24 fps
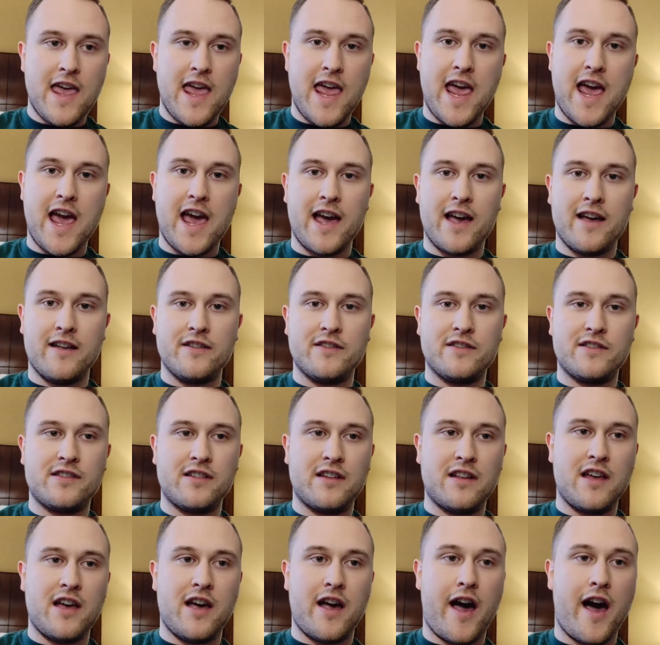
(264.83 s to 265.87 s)
and
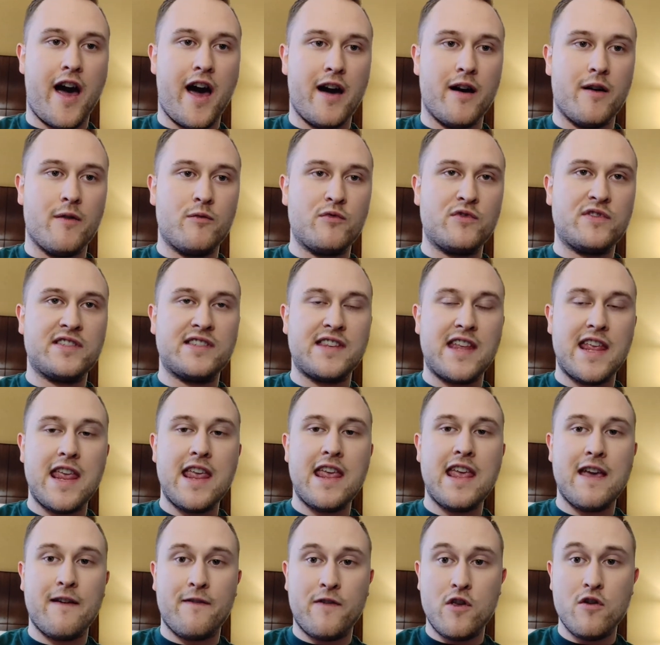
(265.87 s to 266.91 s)

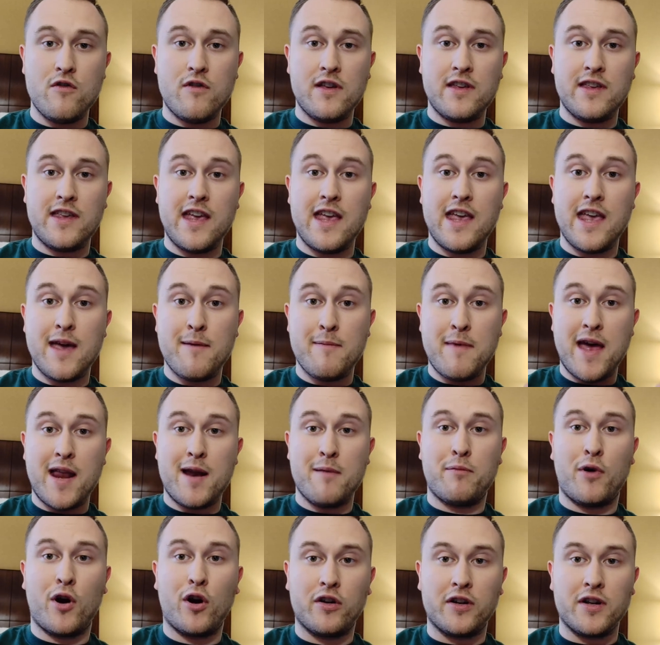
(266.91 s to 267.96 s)
see if you can get him at
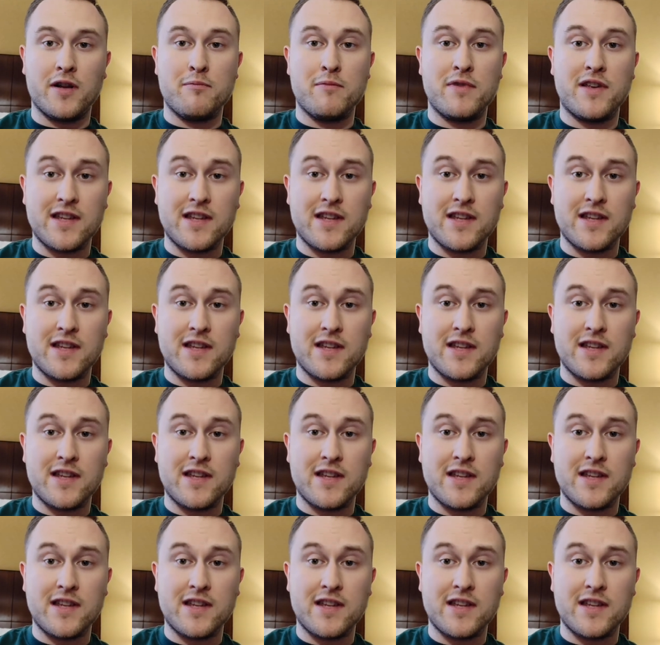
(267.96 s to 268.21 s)
a bargain.